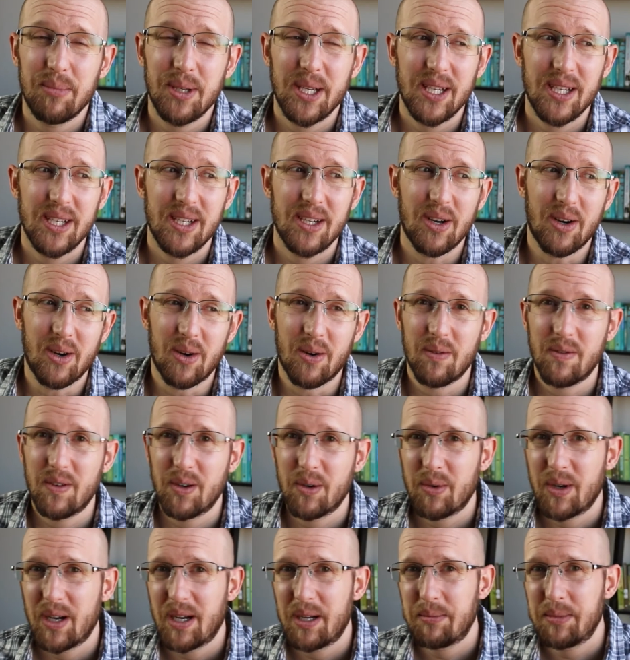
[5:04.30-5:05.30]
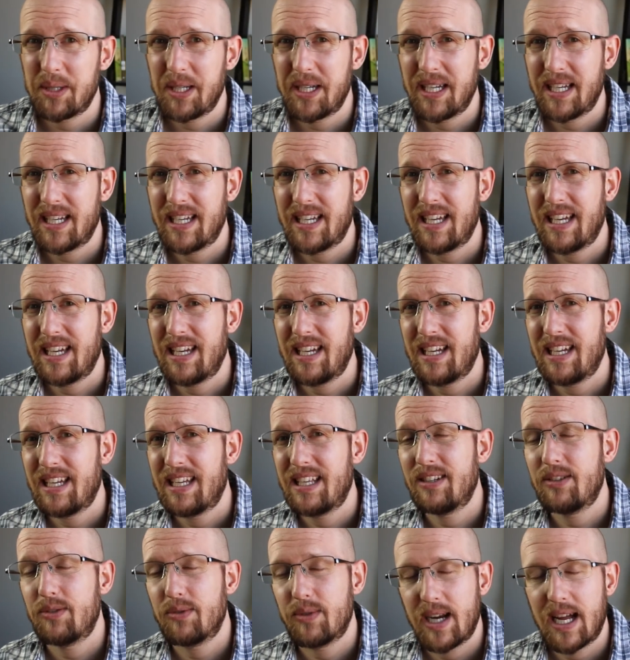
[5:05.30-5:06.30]
be overwhelming
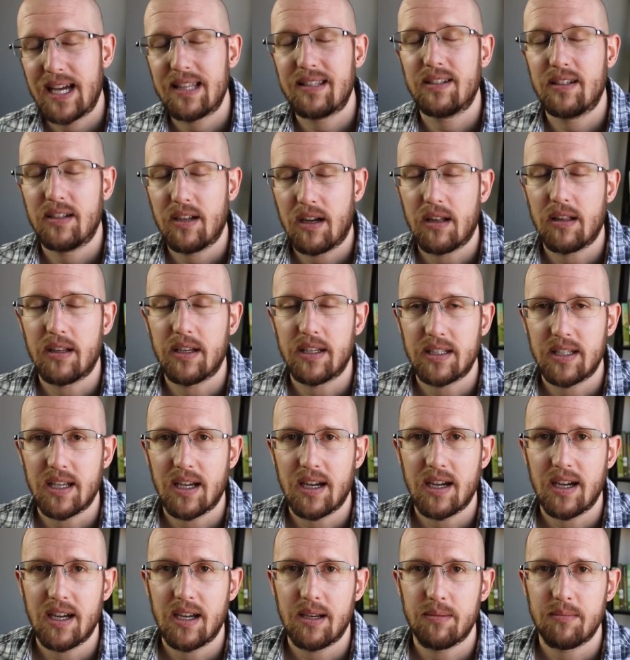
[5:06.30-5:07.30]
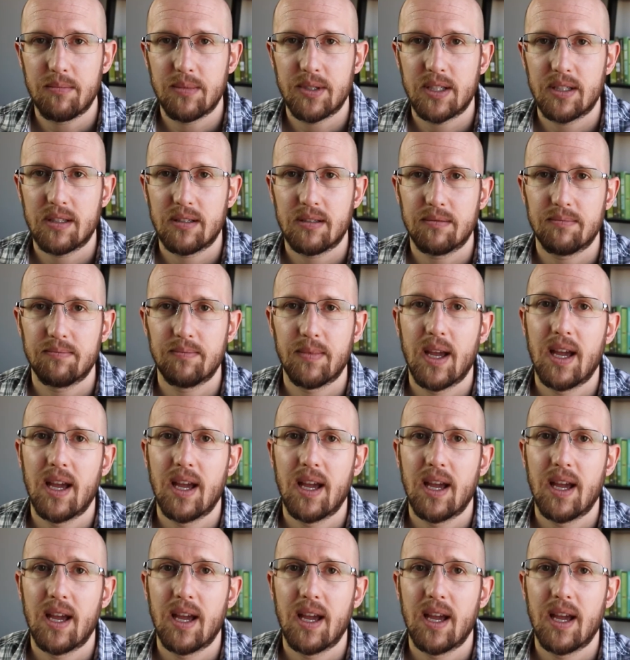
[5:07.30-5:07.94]
and rather dull at times,